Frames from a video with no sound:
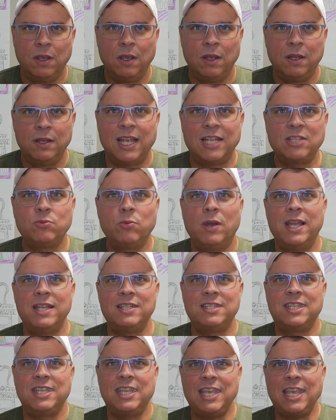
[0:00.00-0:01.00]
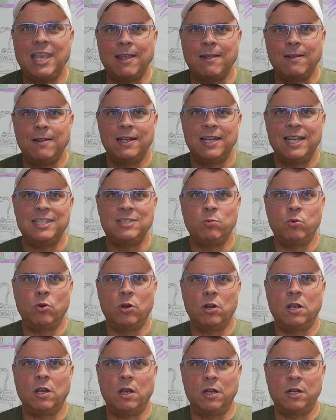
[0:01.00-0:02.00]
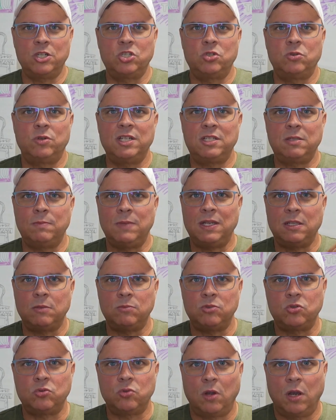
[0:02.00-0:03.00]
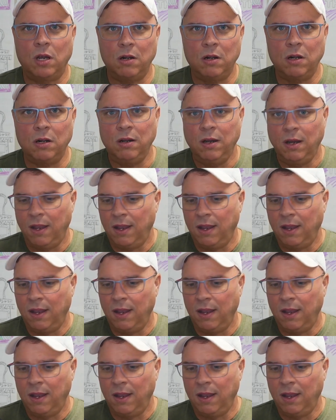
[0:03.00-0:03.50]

That's why it's key. Let's work on our strengths and make them stronger.